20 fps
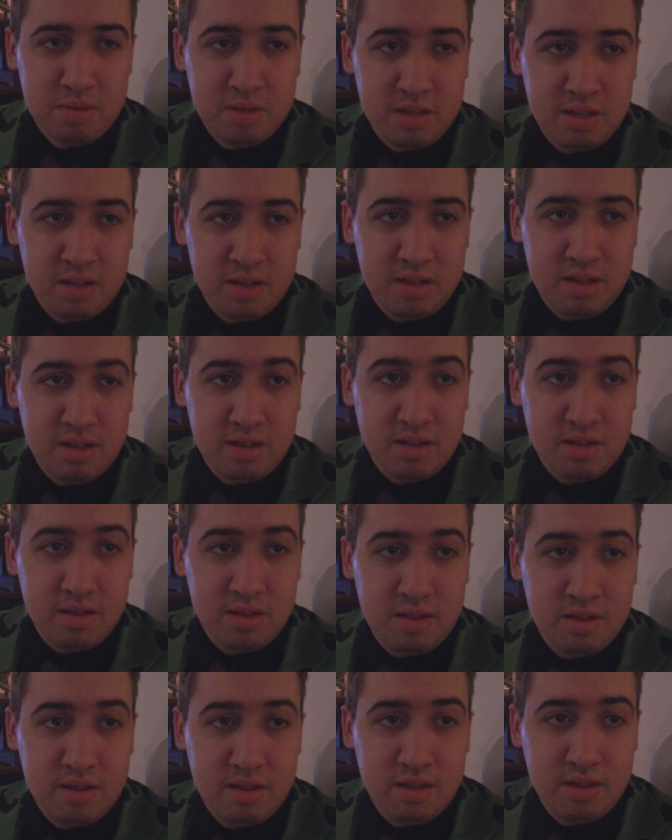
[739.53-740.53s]
They're,
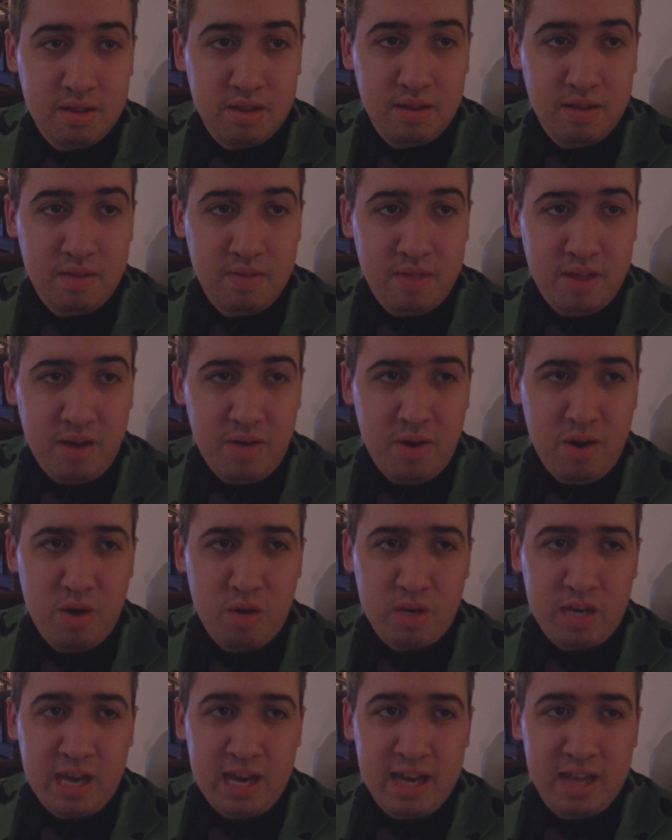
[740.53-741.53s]
oh,
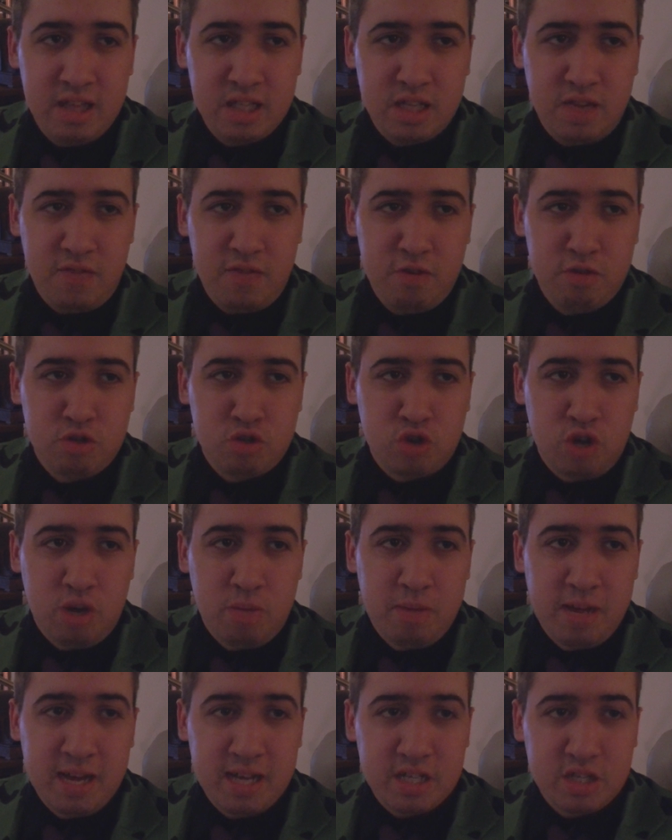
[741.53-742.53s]
they're okay. There's a few
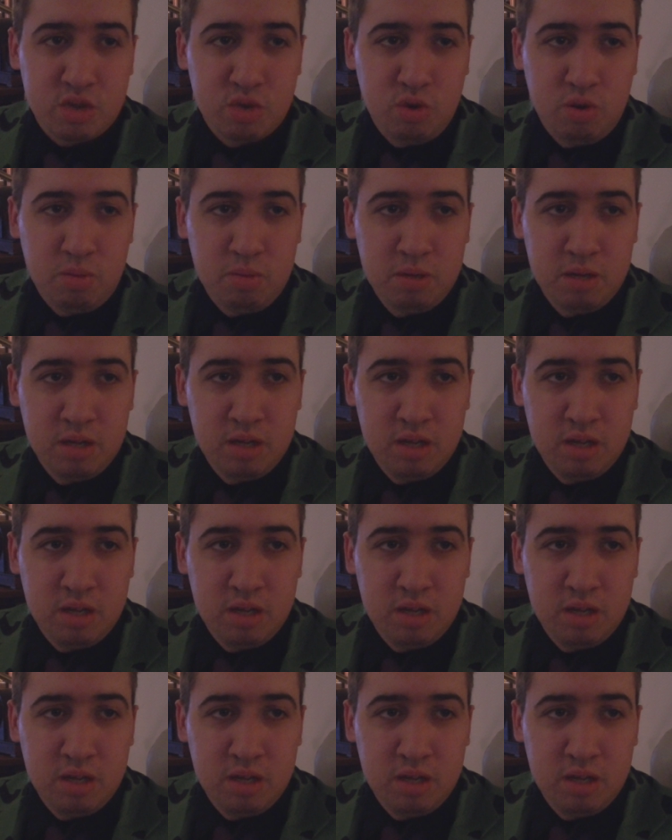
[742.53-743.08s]
drawbacks to them